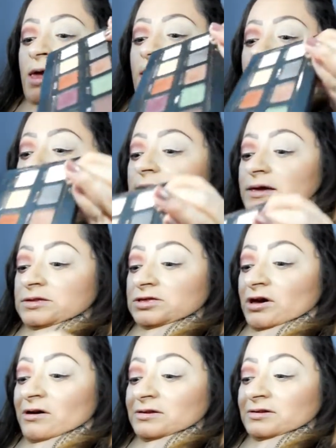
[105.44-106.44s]
And
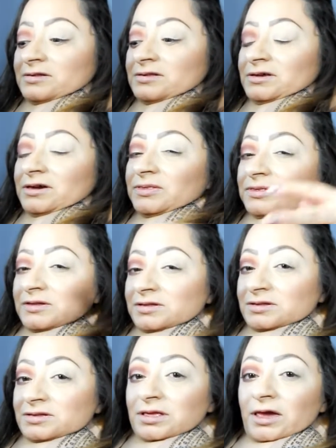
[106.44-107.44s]
honestly, this
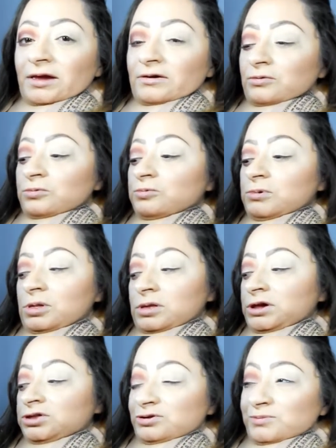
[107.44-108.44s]
is like
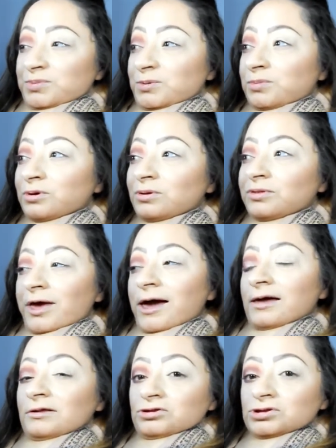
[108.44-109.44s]
really dupable,
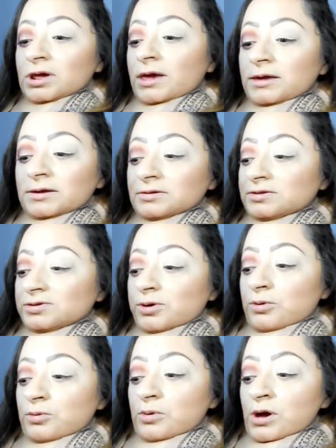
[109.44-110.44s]
that shade,
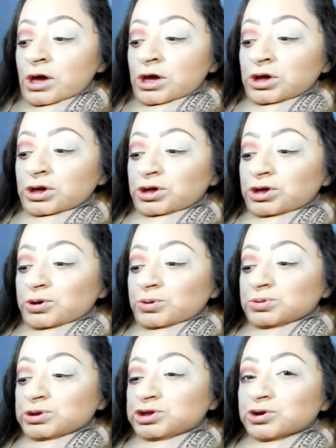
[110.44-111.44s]
so
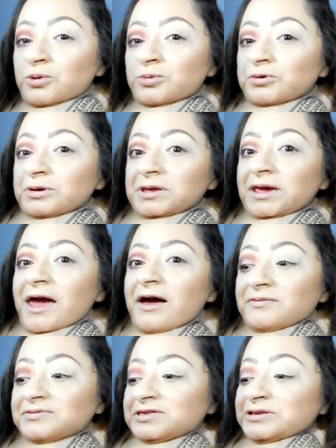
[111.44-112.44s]
you don't really
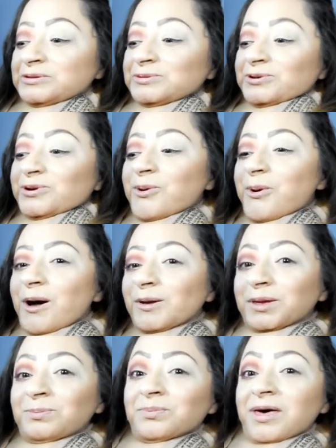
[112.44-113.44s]
have to go
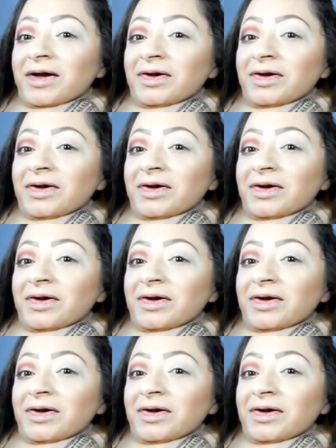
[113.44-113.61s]
out and buy